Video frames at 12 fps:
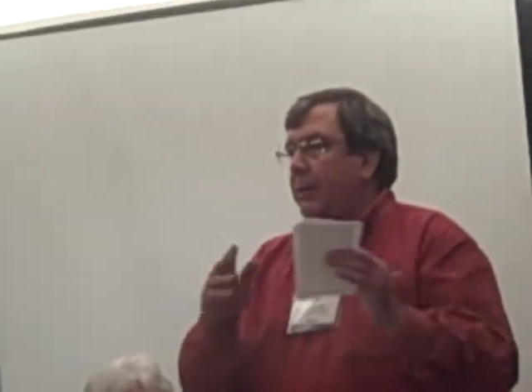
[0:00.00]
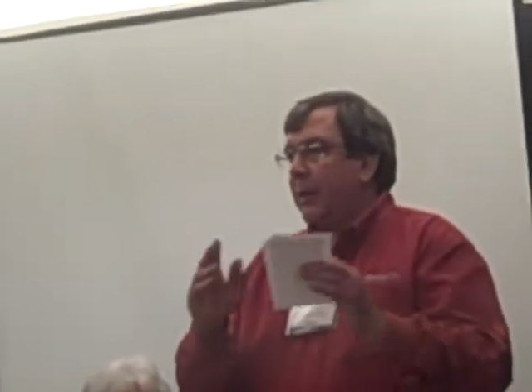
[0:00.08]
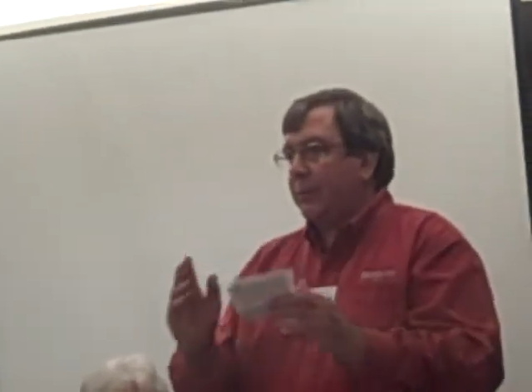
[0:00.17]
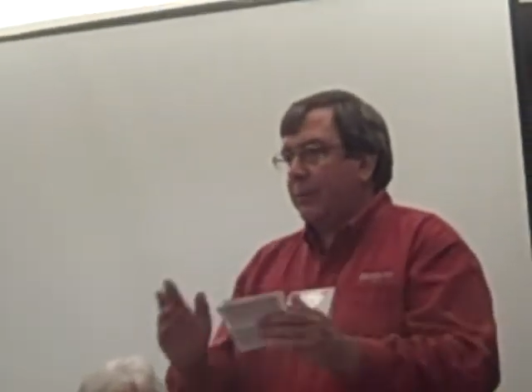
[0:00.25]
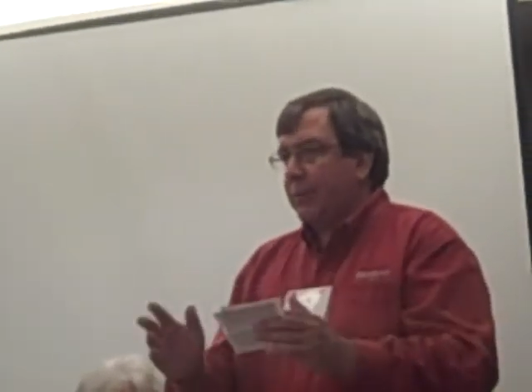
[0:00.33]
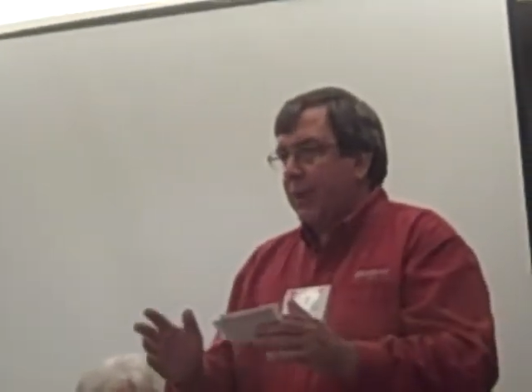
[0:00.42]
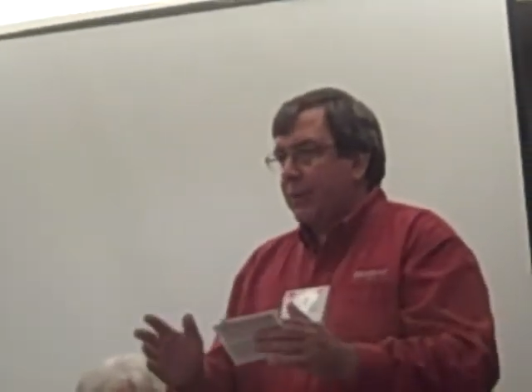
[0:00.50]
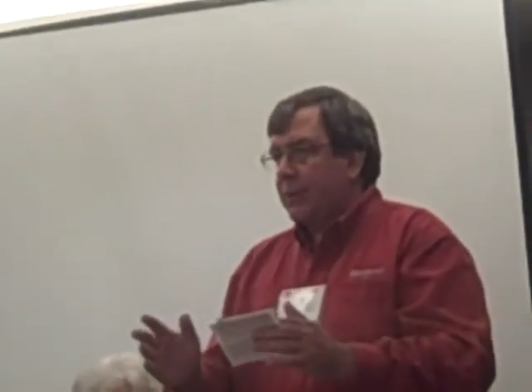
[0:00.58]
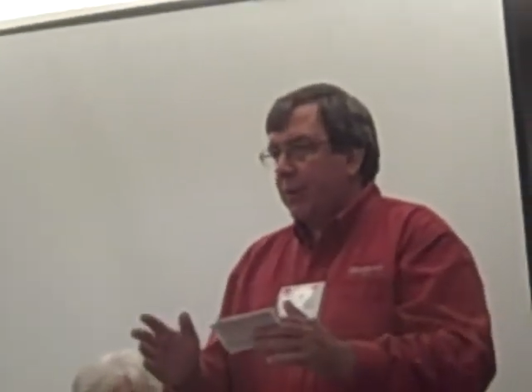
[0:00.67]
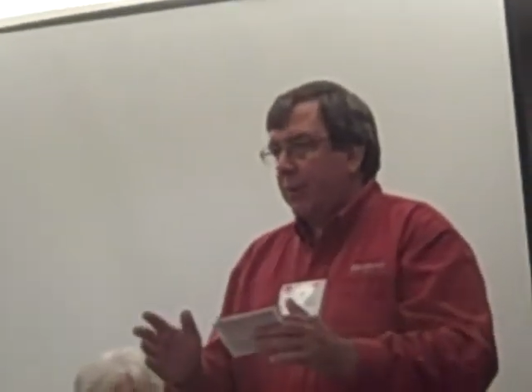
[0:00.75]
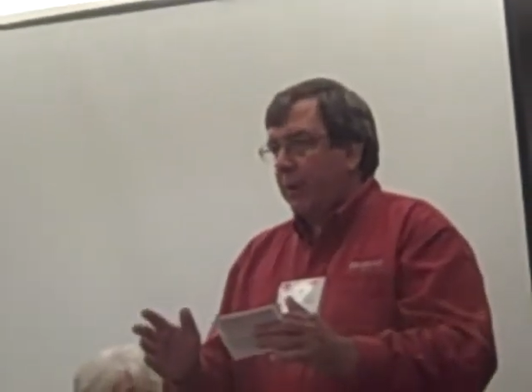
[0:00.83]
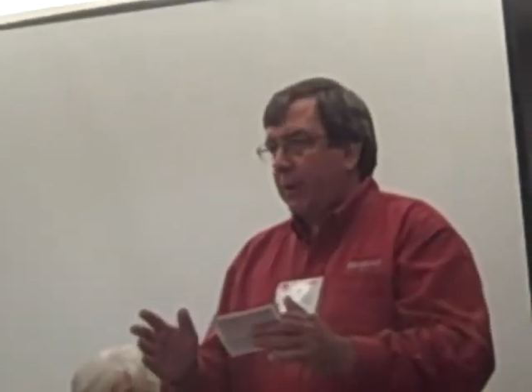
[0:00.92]
They
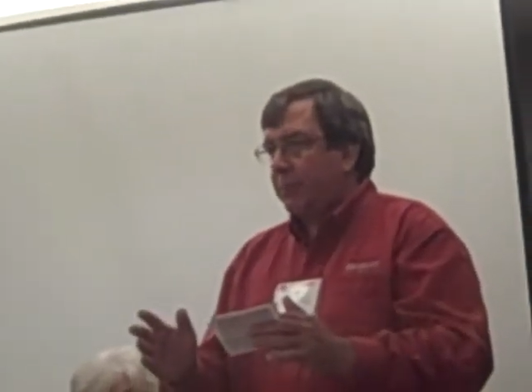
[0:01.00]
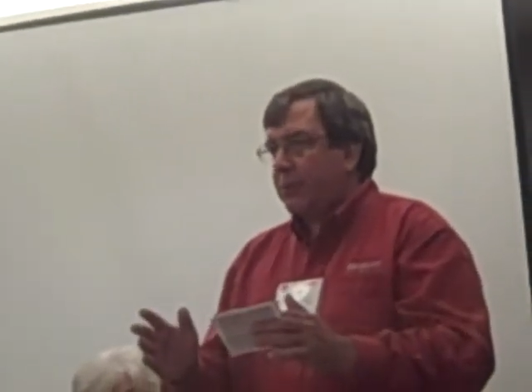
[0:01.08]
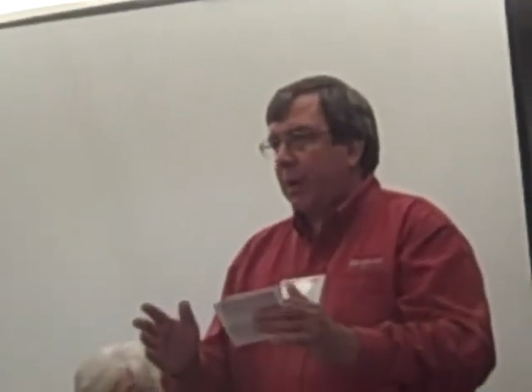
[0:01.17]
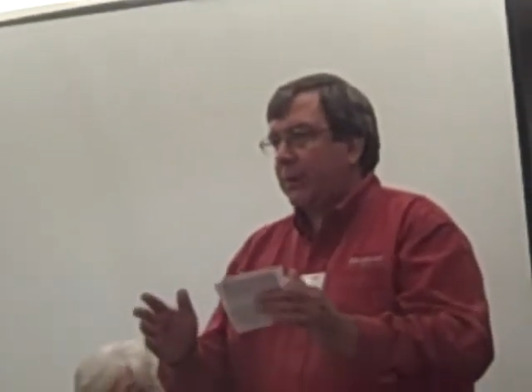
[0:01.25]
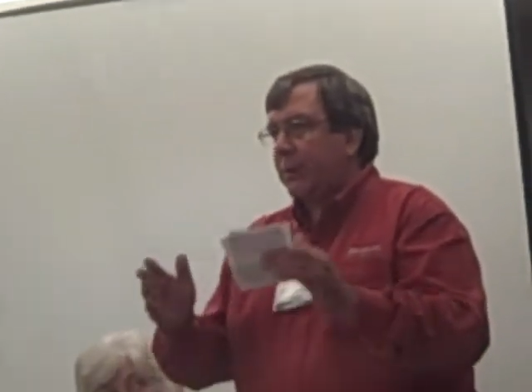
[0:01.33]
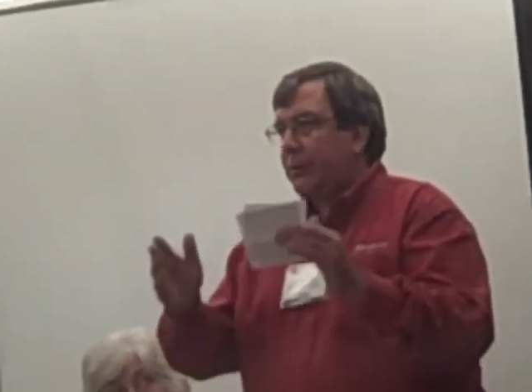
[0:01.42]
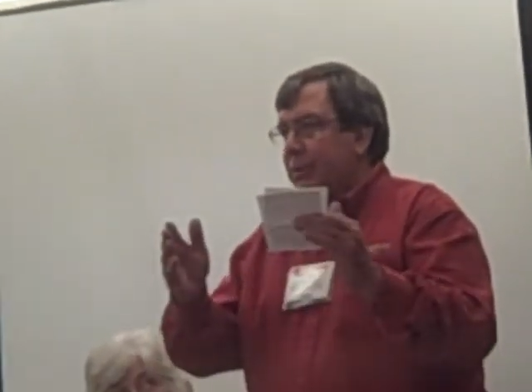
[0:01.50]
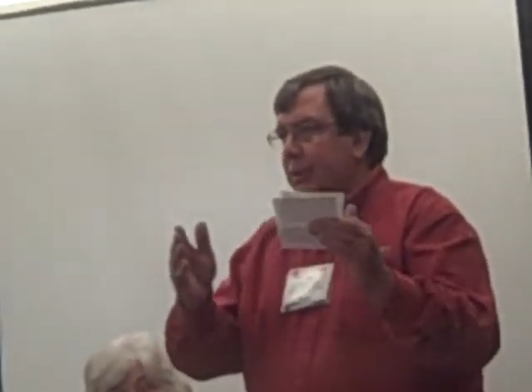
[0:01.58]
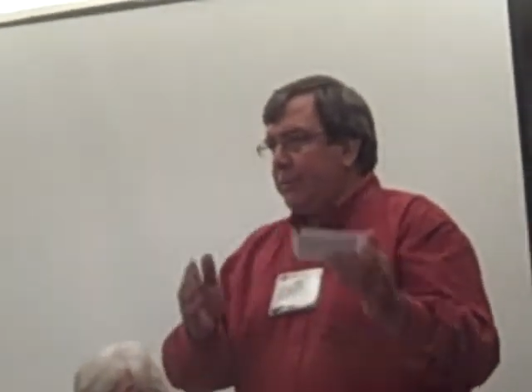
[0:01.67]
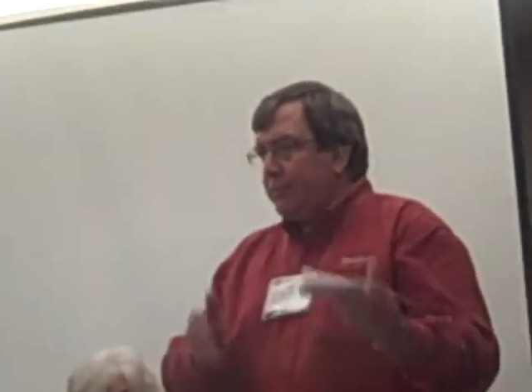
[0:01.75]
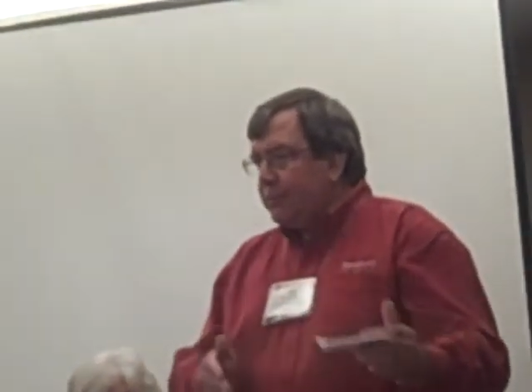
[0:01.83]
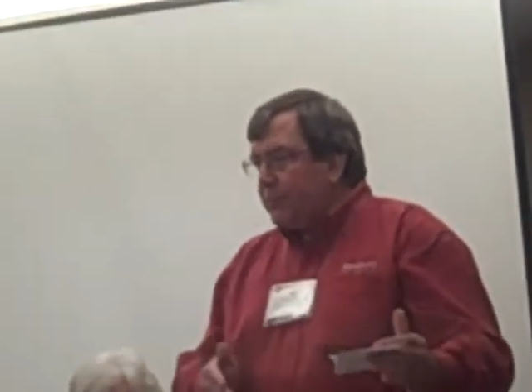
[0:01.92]
teach the learning objectives
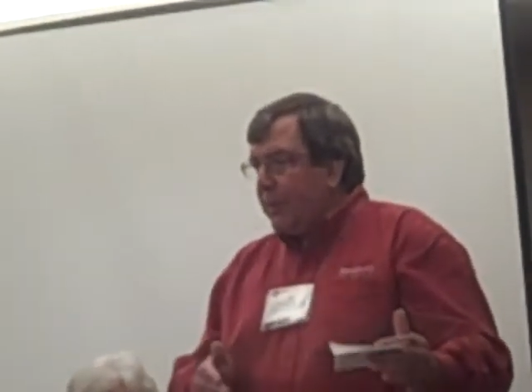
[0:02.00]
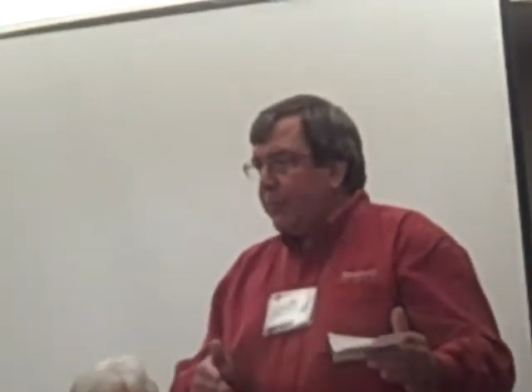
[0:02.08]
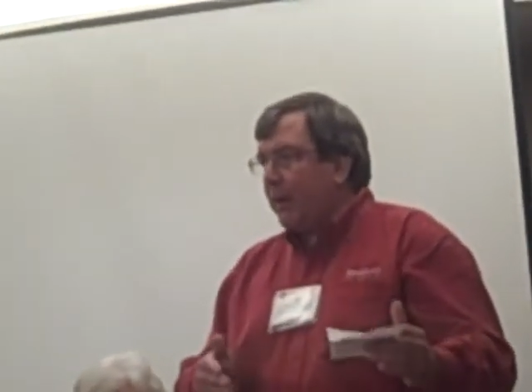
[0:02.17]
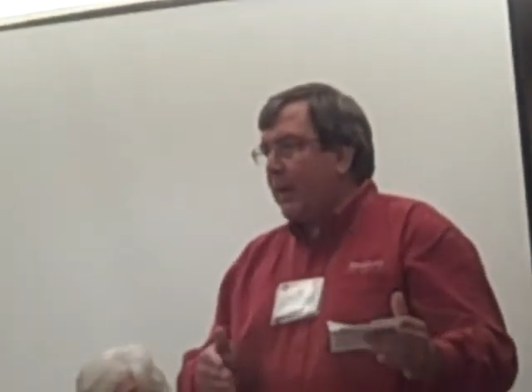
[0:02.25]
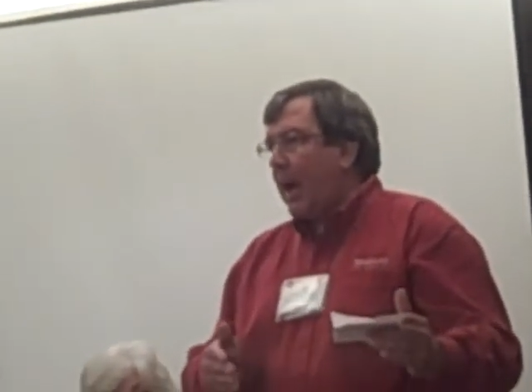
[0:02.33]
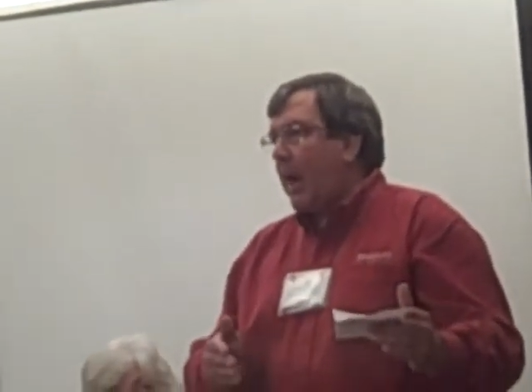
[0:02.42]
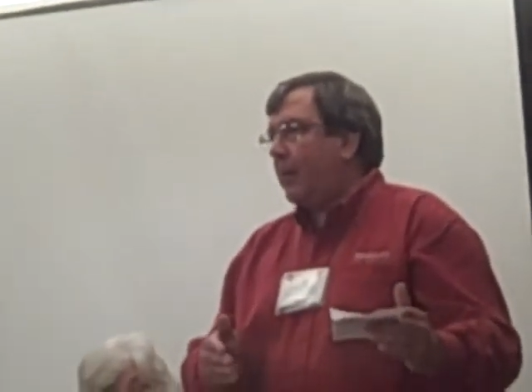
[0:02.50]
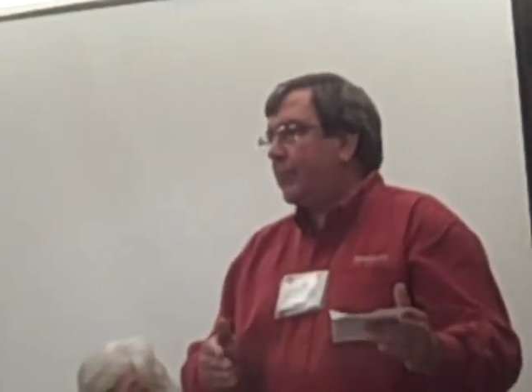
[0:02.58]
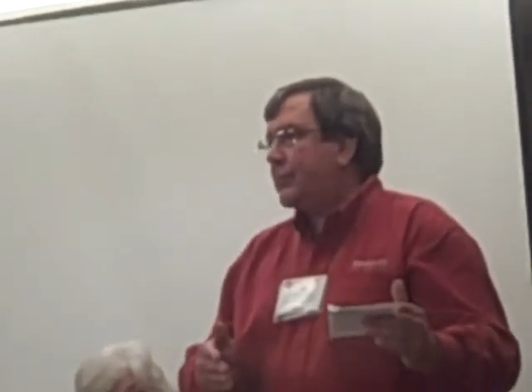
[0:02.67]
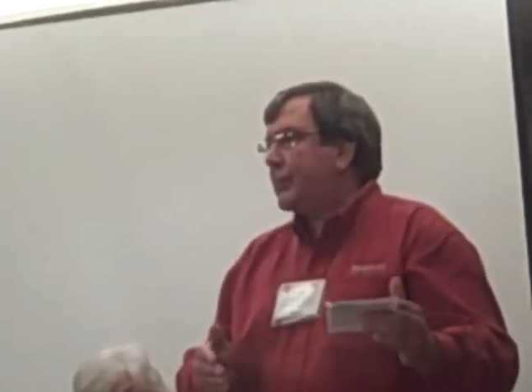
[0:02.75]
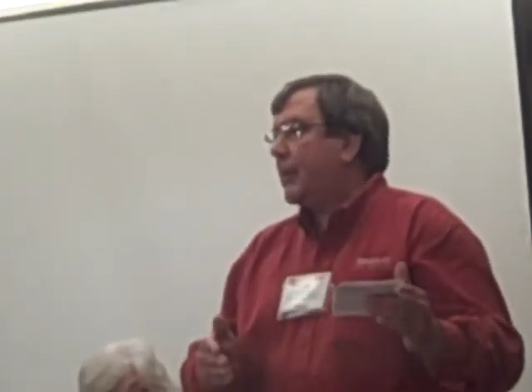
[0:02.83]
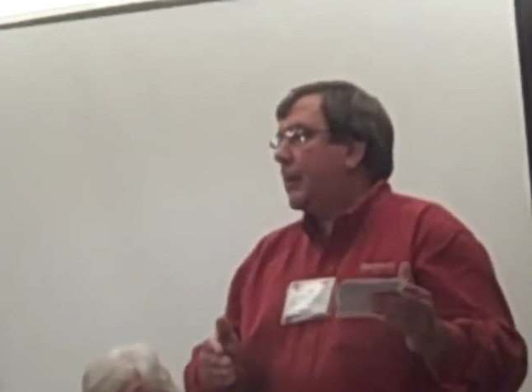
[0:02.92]
in the
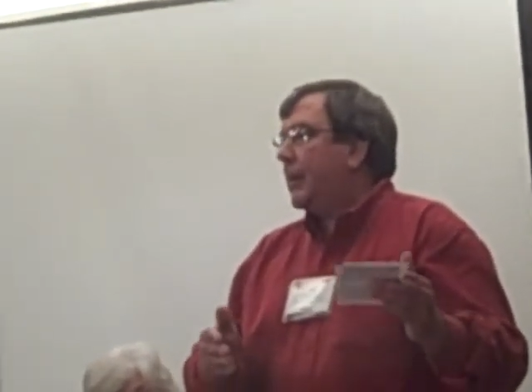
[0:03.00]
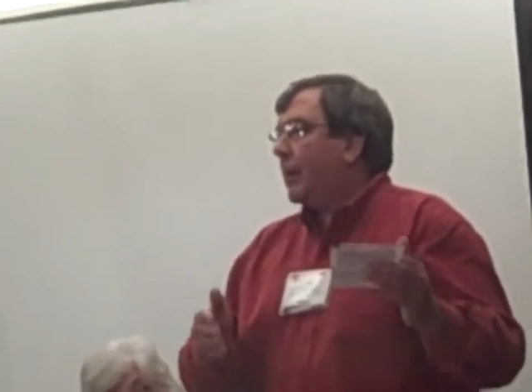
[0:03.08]
columns